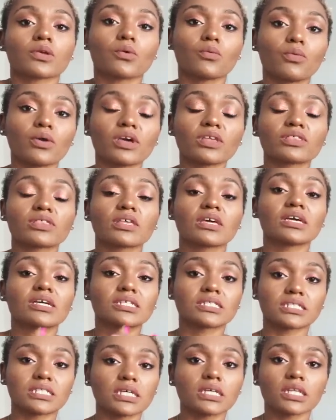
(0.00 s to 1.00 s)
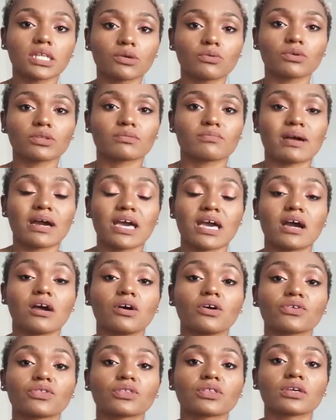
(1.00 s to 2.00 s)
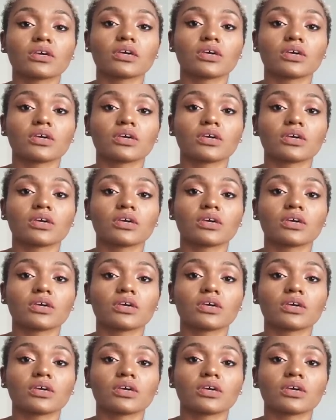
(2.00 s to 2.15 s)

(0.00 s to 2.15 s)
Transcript: with dealing with my health